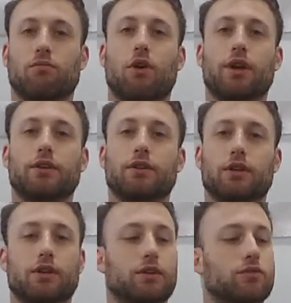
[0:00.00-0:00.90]
1,
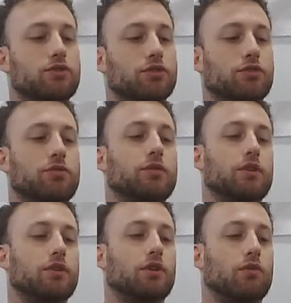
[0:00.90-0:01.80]
2,
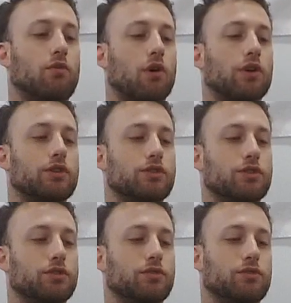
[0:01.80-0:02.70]
1,
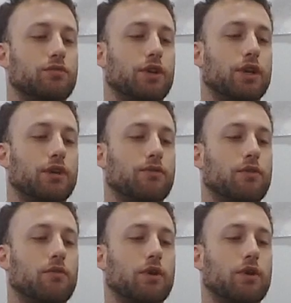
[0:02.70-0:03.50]
2, 3, 4.